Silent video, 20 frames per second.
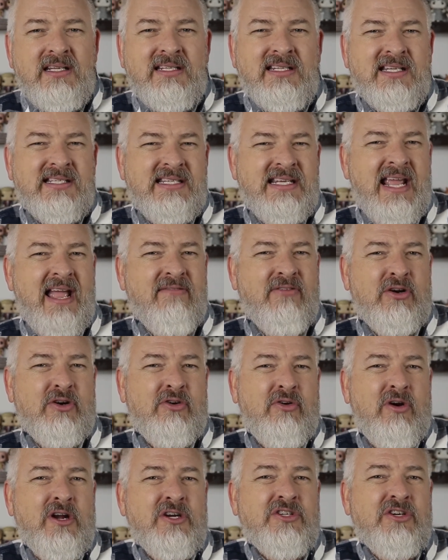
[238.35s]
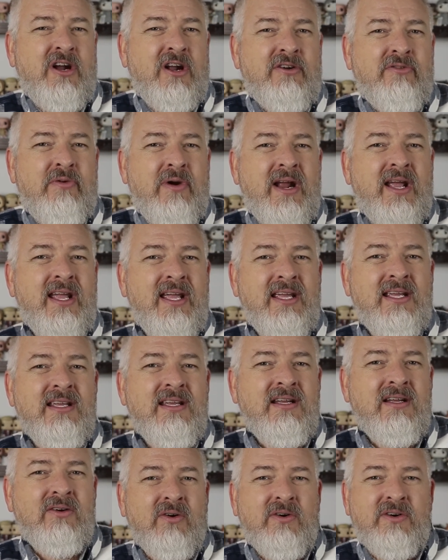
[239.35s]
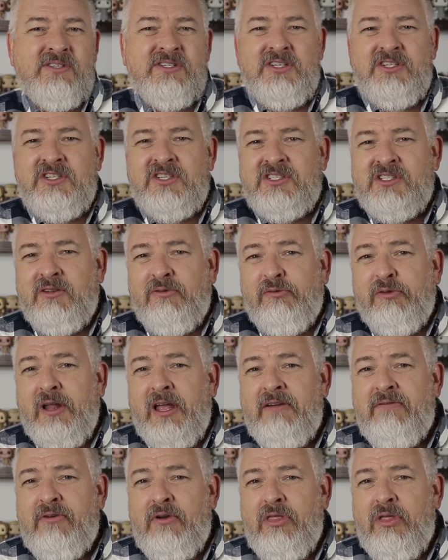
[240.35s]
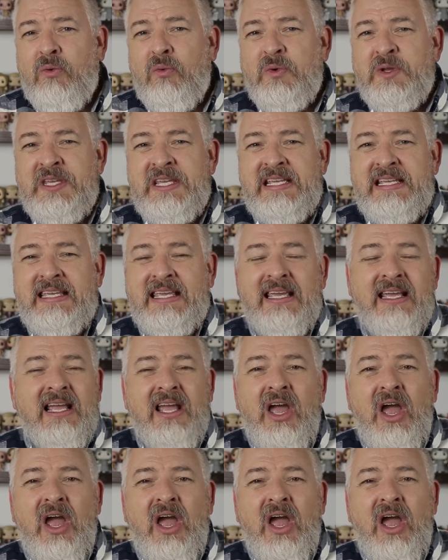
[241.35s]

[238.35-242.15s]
Does he have a crush on Rey, or is it just the flavor of the week?